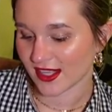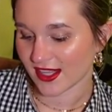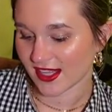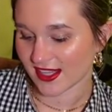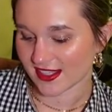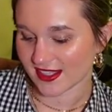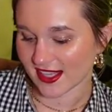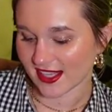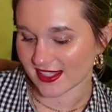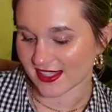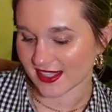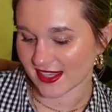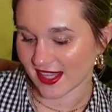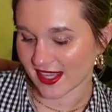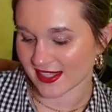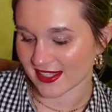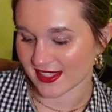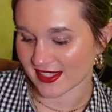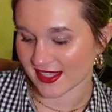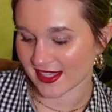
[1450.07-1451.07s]
Like, that's
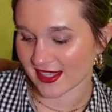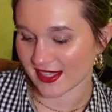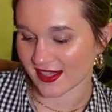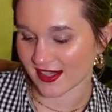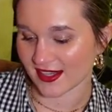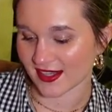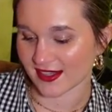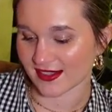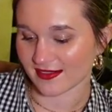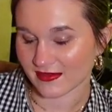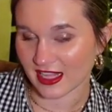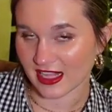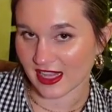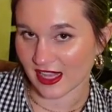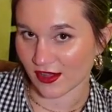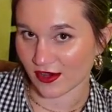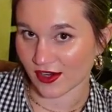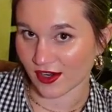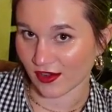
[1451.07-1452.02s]
less than the Cloud